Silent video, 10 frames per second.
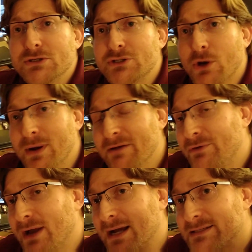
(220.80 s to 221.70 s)
So,
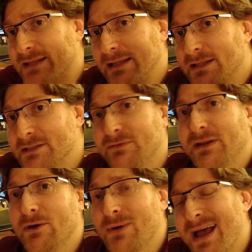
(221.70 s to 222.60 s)
if you guys like this
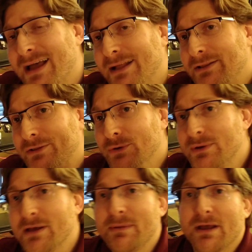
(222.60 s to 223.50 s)
video,
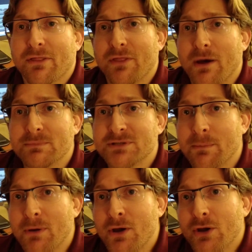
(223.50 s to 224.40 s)
do give me a thumbs
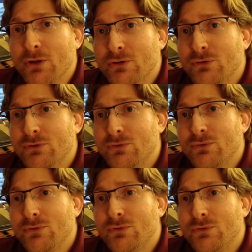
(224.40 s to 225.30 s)
up.
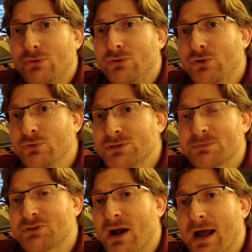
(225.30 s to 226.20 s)
Do
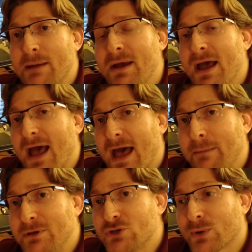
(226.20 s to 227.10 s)
subscribe,
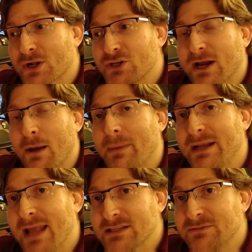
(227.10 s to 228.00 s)
and be sure to check out
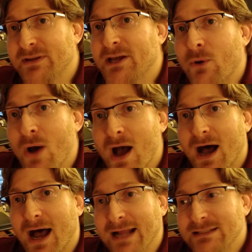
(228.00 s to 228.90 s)
my next video.
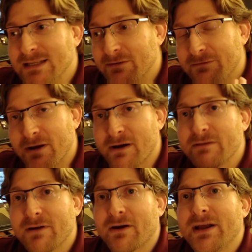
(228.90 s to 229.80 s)
I did a
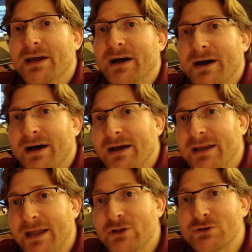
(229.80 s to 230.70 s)
very, very
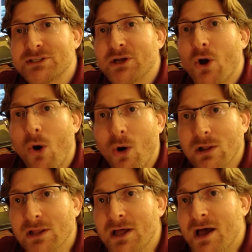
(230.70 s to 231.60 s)
interesting
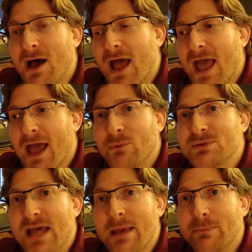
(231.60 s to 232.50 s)
haul and
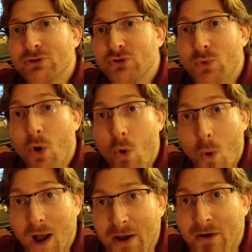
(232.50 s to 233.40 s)
was able to
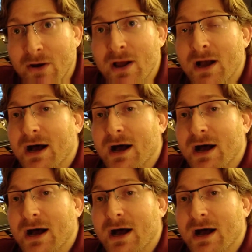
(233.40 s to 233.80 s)
acquire